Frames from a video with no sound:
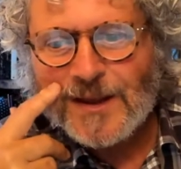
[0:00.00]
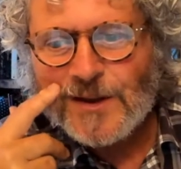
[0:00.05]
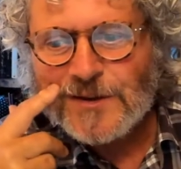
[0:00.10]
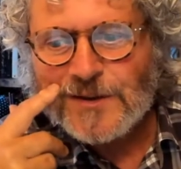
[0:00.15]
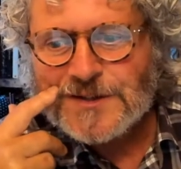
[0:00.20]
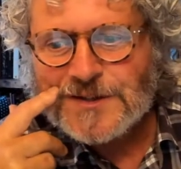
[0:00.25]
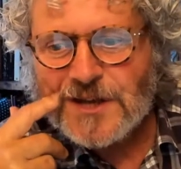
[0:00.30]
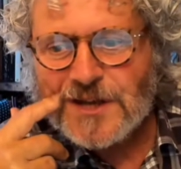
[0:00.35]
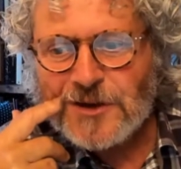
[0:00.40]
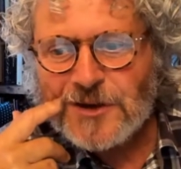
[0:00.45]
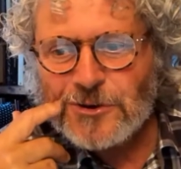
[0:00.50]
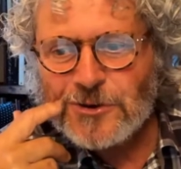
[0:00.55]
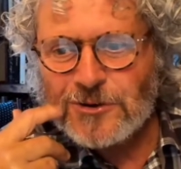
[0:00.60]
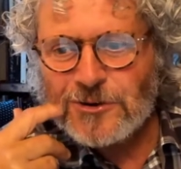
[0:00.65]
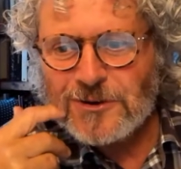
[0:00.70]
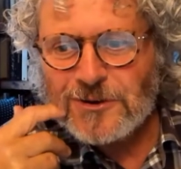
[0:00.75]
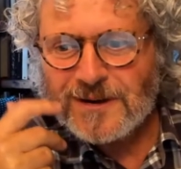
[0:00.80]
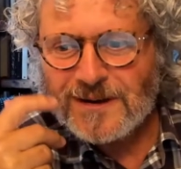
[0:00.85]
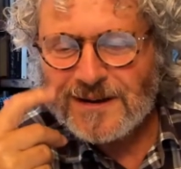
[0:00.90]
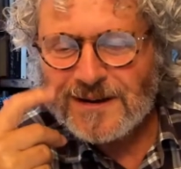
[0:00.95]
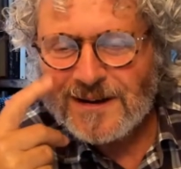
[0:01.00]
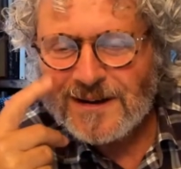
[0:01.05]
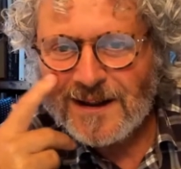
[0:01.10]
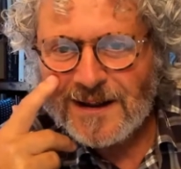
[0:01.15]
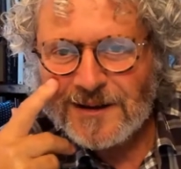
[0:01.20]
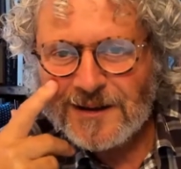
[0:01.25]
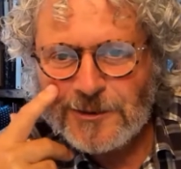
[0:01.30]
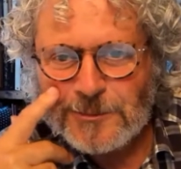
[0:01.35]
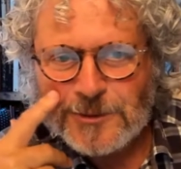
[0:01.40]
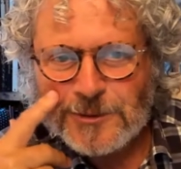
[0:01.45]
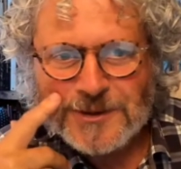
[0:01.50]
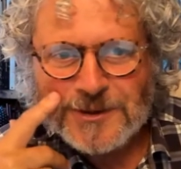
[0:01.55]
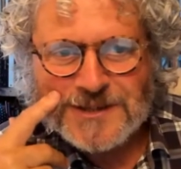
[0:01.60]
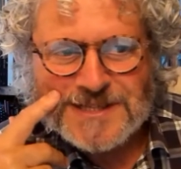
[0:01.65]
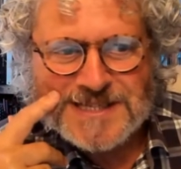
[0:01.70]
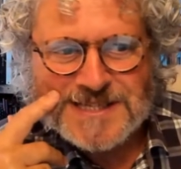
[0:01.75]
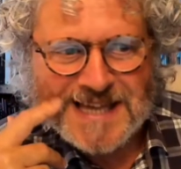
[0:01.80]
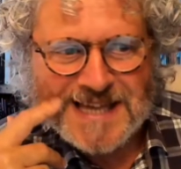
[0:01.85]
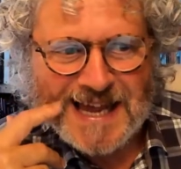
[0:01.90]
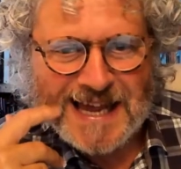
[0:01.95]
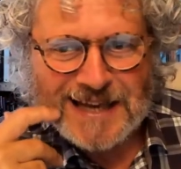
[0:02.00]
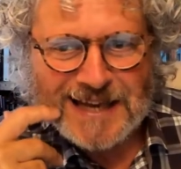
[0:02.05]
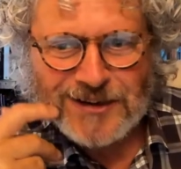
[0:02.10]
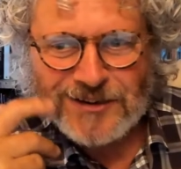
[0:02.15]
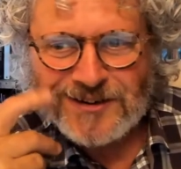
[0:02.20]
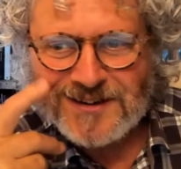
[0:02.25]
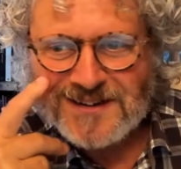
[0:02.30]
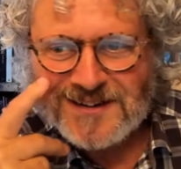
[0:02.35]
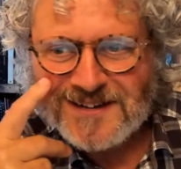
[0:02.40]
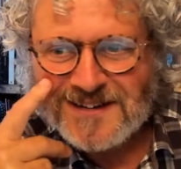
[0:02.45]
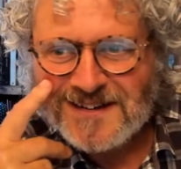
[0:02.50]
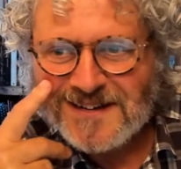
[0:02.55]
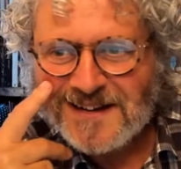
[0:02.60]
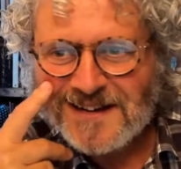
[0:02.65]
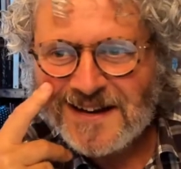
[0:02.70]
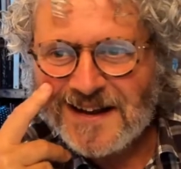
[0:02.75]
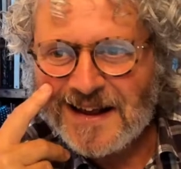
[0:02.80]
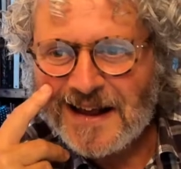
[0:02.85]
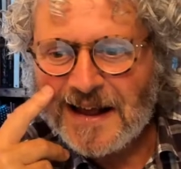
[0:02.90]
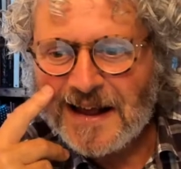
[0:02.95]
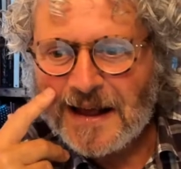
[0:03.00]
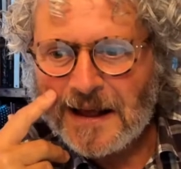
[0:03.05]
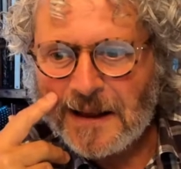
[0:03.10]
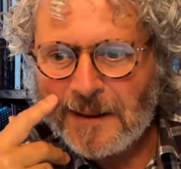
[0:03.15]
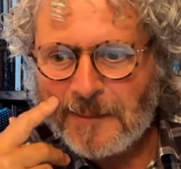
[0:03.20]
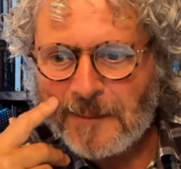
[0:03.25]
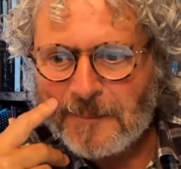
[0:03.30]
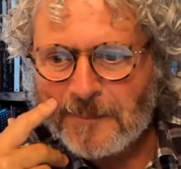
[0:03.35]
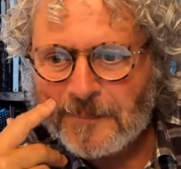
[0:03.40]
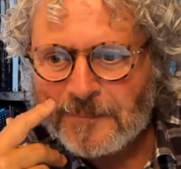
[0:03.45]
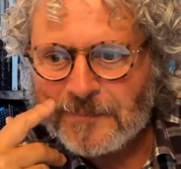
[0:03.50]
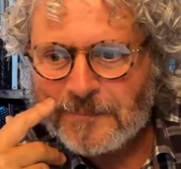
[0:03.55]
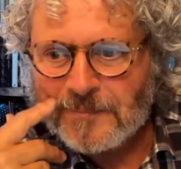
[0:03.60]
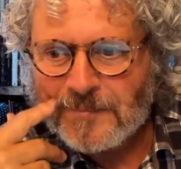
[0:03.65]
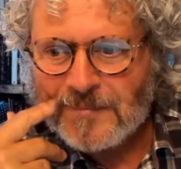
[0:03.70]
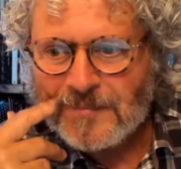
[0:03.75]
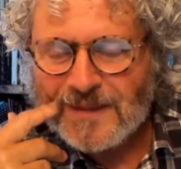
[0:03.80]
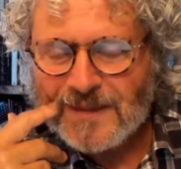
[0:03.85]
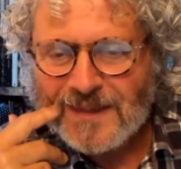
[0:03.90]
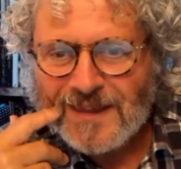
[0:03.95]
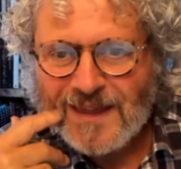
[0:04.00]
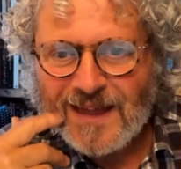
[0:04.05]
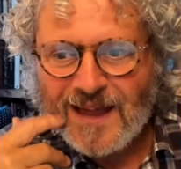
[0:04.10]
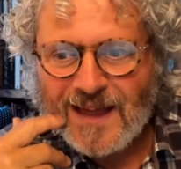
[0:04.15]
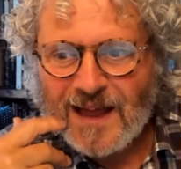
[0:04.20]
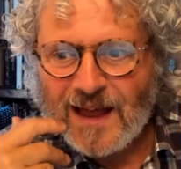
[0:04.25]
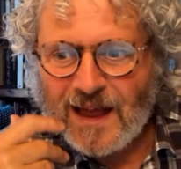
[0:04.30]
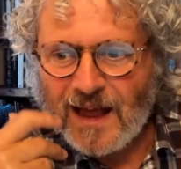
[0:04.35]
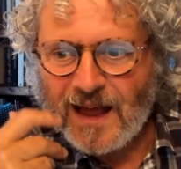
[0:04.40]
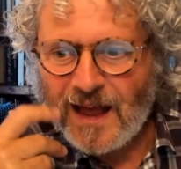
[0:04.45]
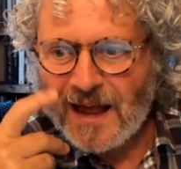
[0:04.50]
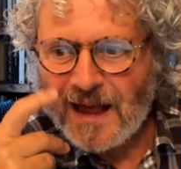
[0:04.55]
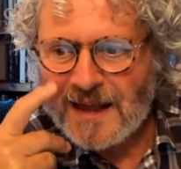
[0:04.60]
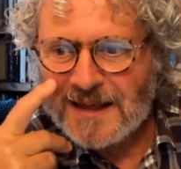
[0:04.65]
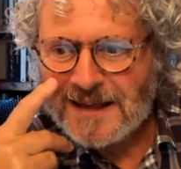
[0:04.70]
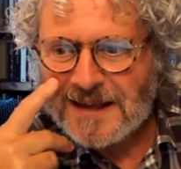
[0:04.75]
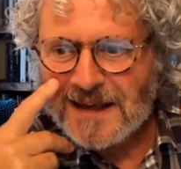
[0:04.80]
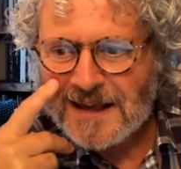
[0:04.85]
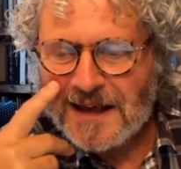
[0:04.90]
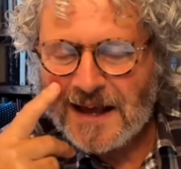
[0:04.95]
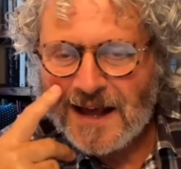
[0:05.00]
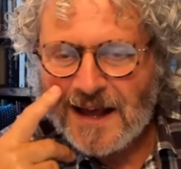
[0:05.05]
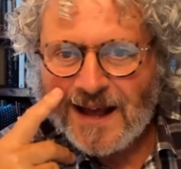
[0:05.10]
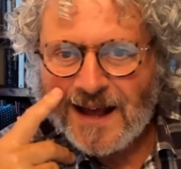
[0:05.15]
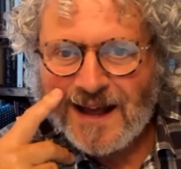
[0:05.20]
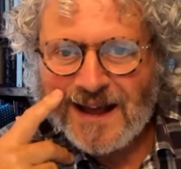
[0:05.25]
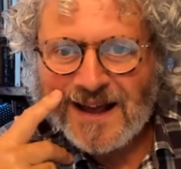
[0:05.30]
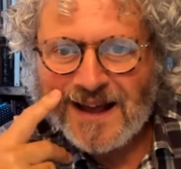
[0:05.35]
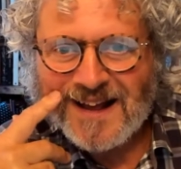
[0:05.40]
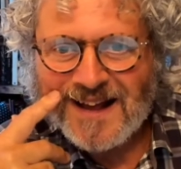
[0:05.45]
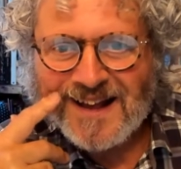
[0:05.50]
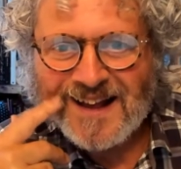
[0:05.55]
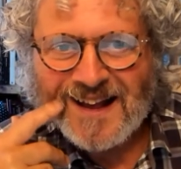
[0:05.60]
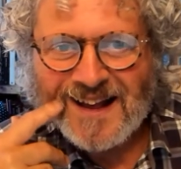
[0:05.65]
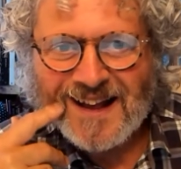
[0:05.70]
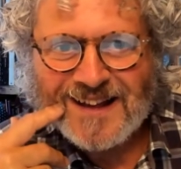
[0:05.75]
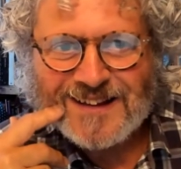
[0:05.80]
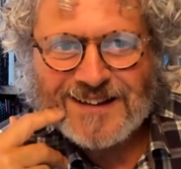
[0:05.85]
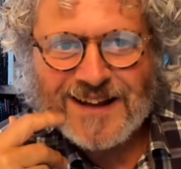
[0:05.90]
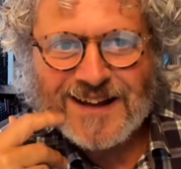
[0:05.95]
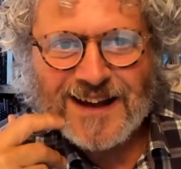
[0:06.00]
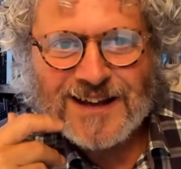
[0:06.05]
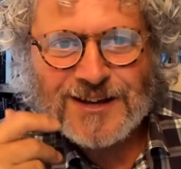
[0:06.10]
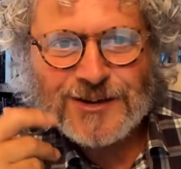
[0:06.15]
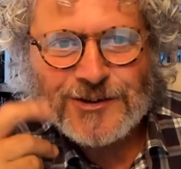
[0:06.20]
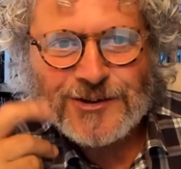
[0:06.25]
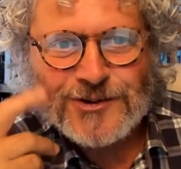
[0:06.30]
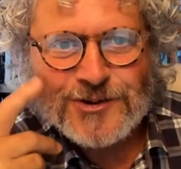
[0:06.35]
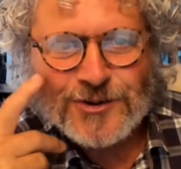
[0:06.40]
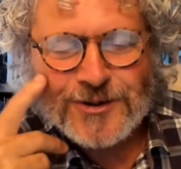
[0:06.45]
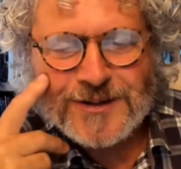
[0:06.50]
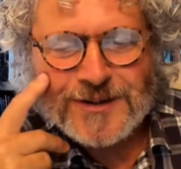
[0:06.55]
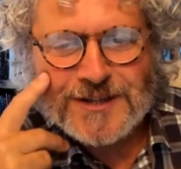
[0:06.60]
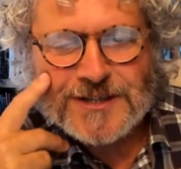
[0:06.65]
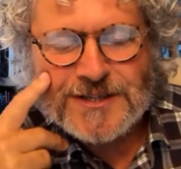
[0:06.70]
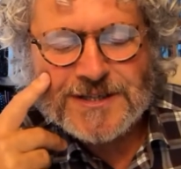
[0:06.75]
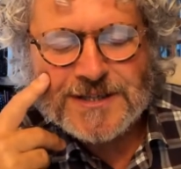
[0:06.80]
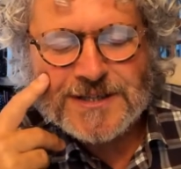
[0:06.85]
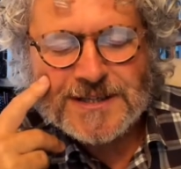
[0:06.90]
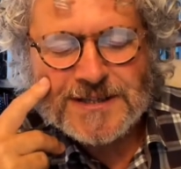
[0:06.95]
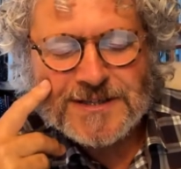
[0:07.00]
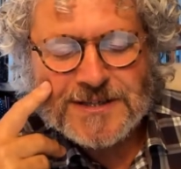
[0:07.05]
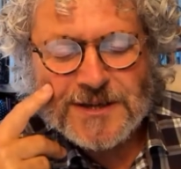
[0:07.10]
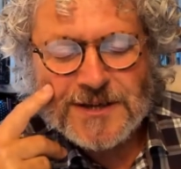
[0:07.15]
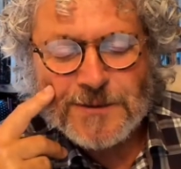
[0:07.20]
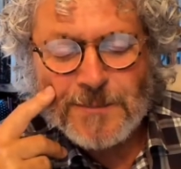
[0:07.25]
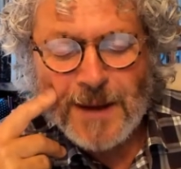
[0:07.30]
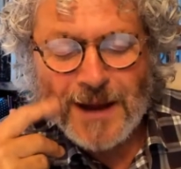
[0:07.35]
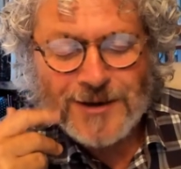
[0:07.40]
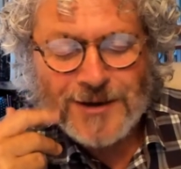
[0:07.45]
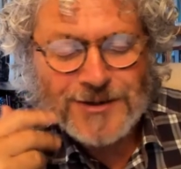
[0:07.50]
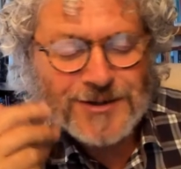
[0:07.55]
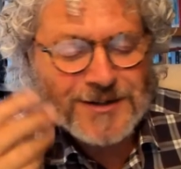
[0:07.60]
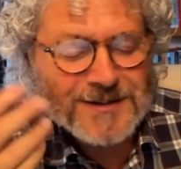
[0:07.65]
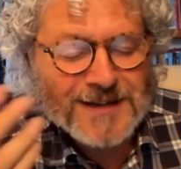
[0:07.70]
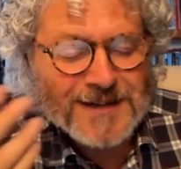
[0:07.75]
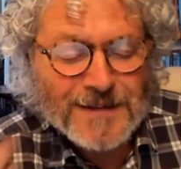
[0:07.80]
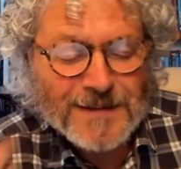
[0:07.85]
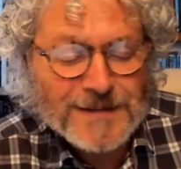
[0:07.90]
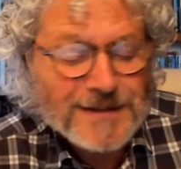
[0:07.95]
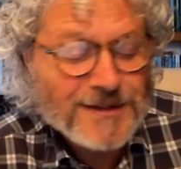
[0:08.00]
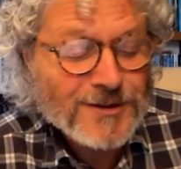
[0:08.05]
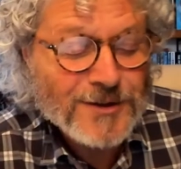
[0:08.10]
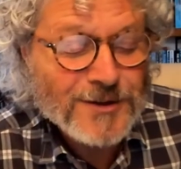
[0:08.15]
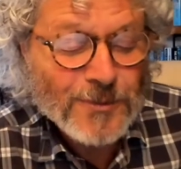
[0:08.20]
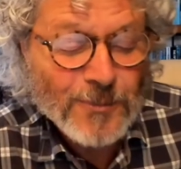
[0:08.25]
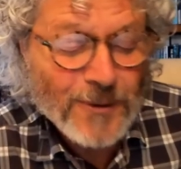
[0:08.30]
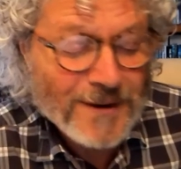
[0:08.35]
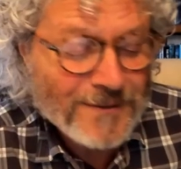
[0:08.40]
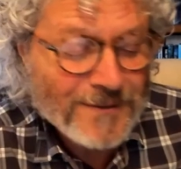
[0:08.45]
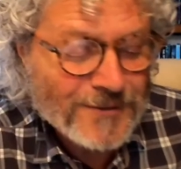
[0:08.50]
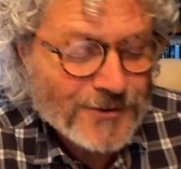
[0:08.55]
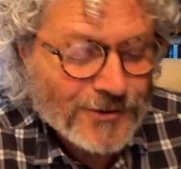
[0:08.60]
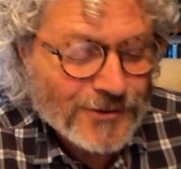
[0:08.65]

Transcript: So I hope you understand. Um, I, uh, I, I enjoy these teas so much, and, and you know one of the